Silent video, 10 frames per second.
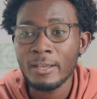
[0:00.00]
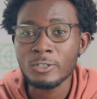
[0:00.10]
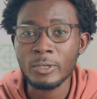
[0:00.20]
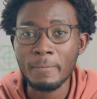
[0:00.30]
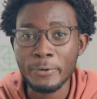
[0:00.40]

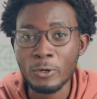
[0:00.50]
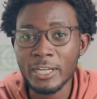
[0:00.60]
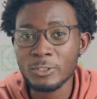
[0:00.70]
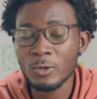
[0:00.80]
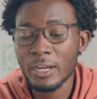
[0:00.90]
So the
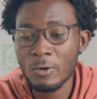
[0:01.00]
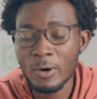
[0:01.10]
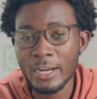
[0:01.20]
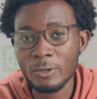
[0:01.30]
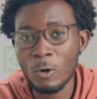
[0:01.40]
pre-order is gonna
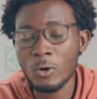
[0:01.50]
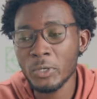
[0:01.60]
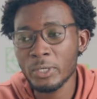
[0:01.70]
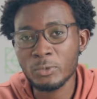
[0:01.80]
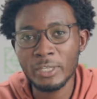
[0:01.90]
run all
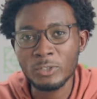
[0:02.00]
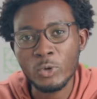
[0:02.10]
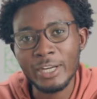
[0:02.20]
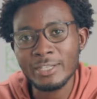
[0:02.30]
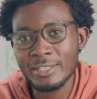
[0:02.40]
the way to the
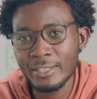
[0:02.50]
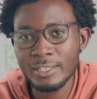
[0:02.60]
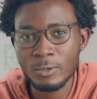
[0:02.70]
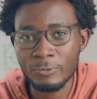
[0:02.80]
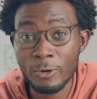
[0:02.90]

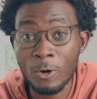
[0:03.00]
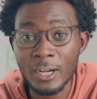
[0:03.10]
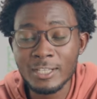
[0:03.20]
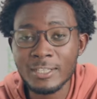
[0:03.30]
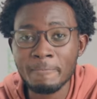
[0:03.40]
twenty-sixth of
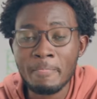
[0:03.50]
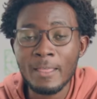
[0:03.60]
August.